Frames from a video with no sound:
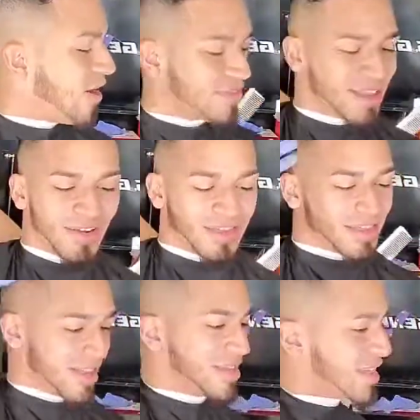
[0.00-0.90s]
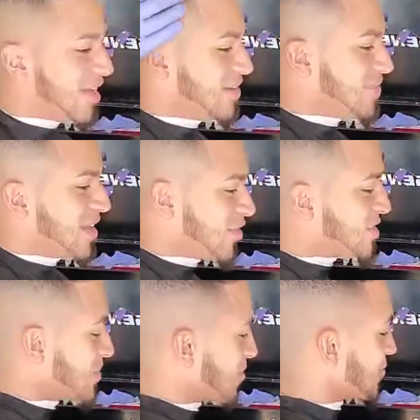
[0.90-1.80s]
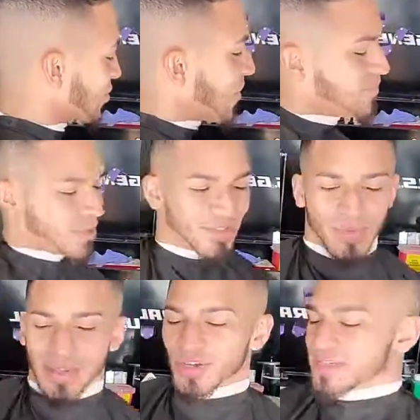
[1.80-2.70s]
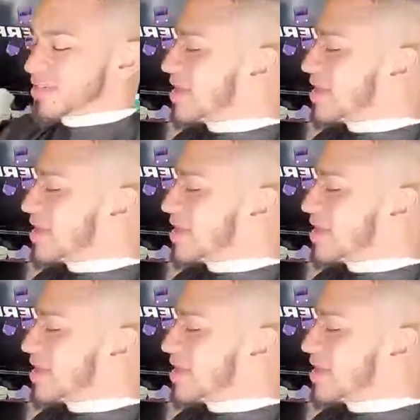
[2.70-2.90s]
better tutorials next week. I ordered